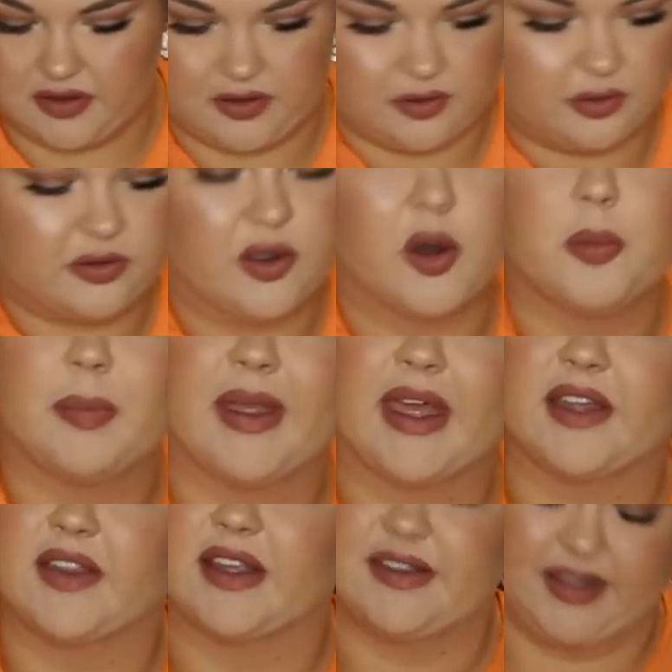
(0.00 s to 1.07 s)
is they're so big,
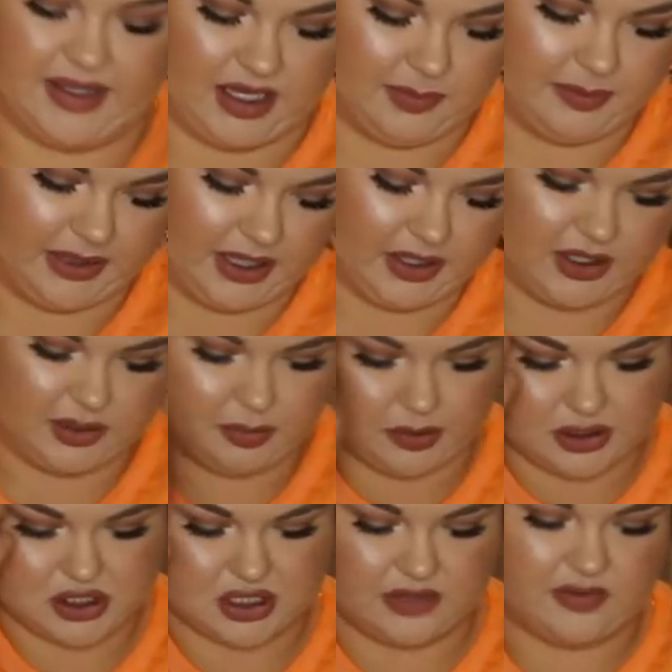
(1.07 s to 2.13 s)
they take up like a good
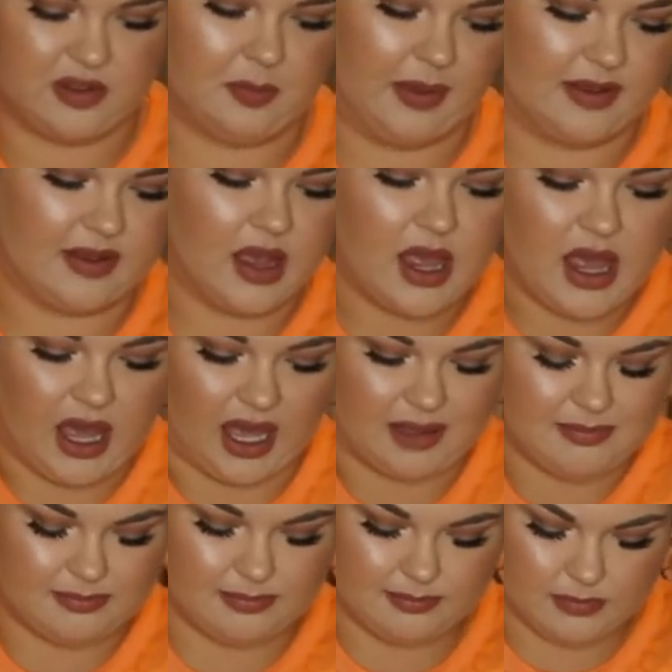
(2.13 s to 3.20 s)
portion of the space. I
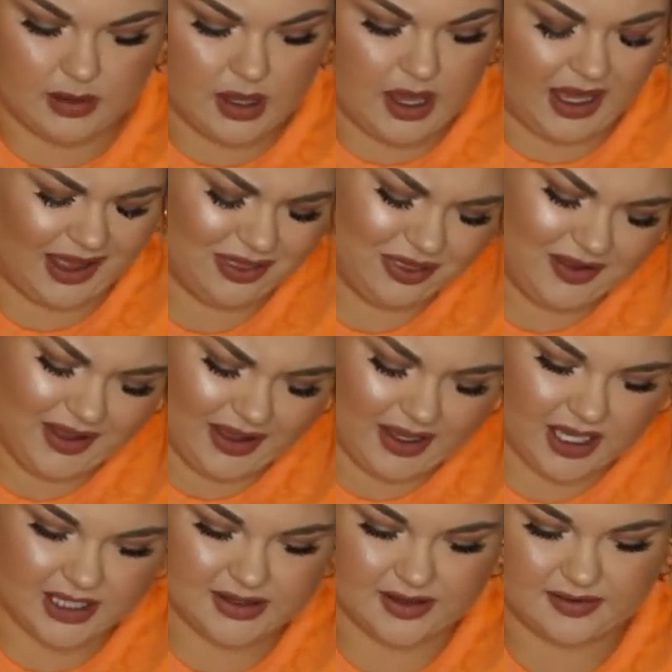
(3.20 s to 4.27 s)
think I
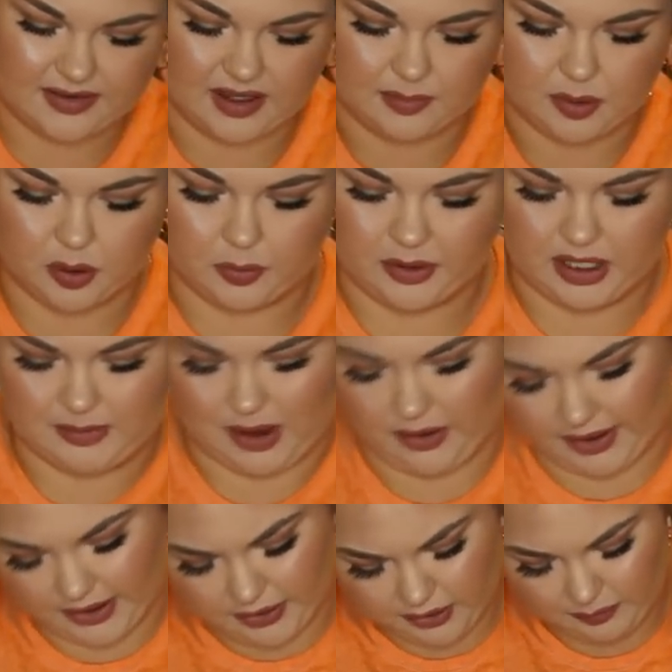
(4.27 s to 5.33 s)
cut this the appropriate amount.
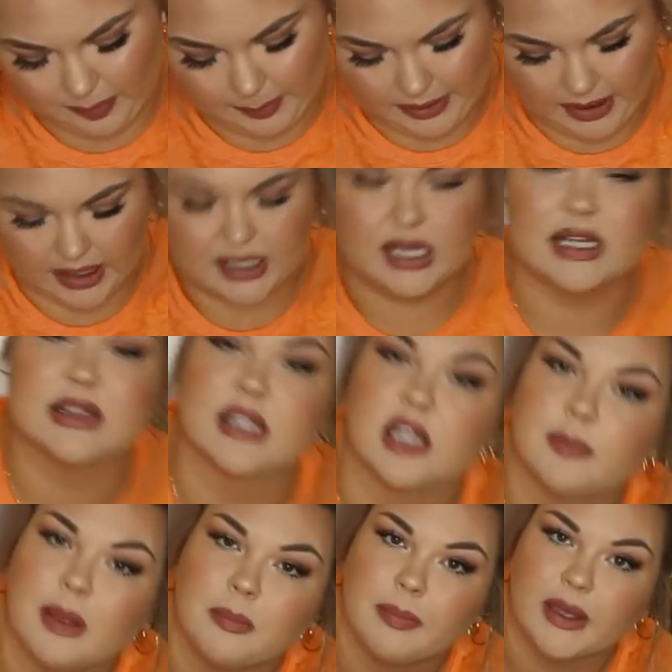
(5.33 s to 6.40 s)
I could have probably cut it a little
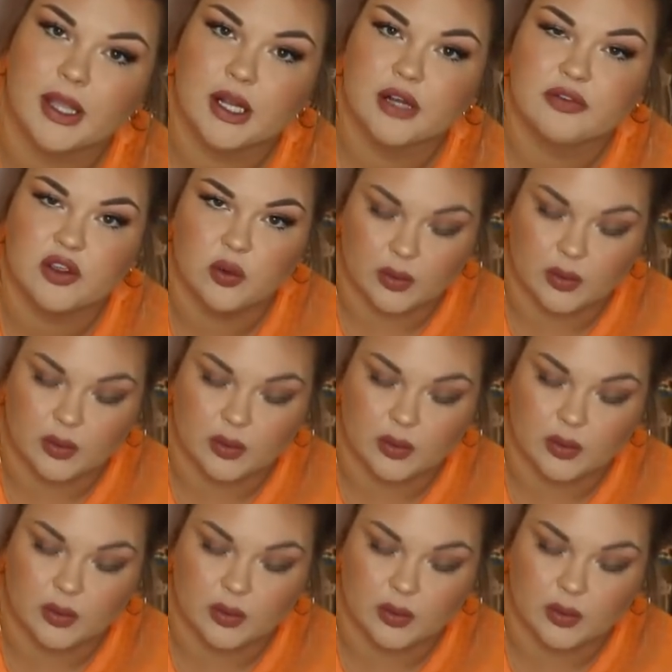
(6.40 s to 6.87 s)
bit bigger if